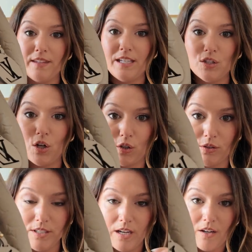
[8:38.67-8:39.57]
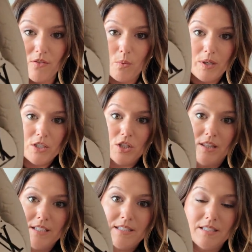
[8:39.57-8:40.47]
in the turtle dove, which
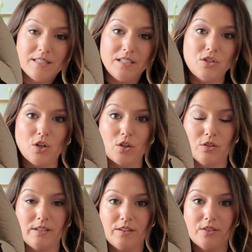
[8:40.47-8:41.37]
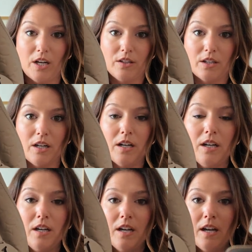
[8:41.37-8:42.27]
this is the turtle dove
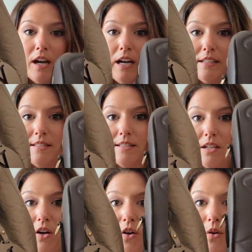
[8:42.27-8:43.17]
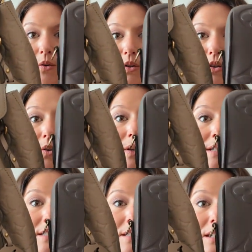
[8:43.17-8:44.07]
color. And so you
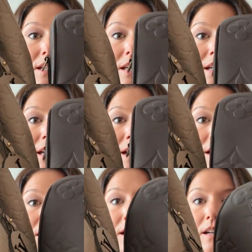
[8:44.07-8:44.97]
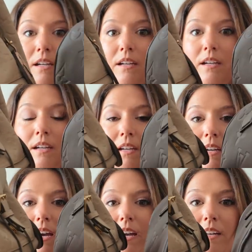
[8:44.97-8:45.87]
can see
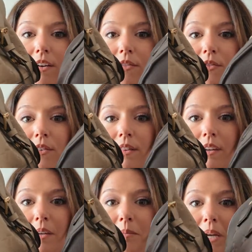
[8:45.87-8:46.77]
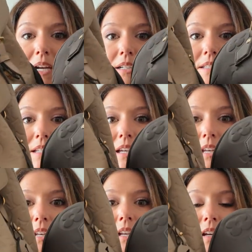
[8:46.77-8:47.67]
kind of the
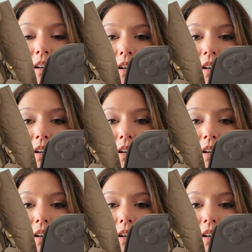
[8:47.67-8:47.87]
comparison